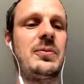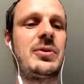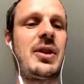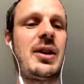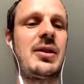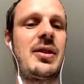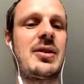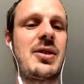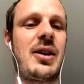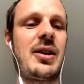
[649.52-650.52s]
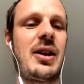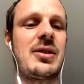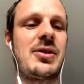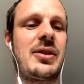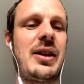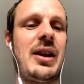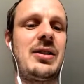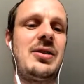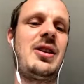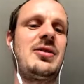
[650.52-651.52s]
these kind of things. So
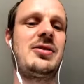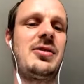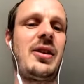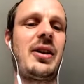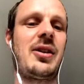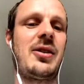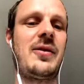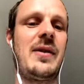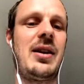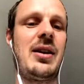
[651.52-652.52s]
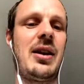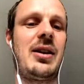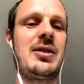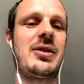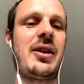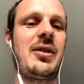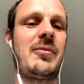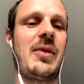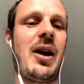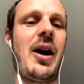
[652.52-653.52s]
it is like
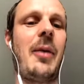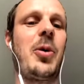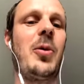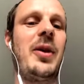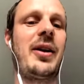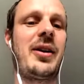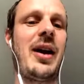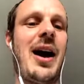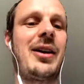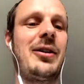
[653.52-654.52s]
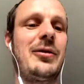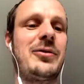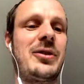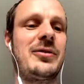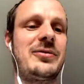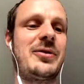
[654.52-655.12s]
a public haggle for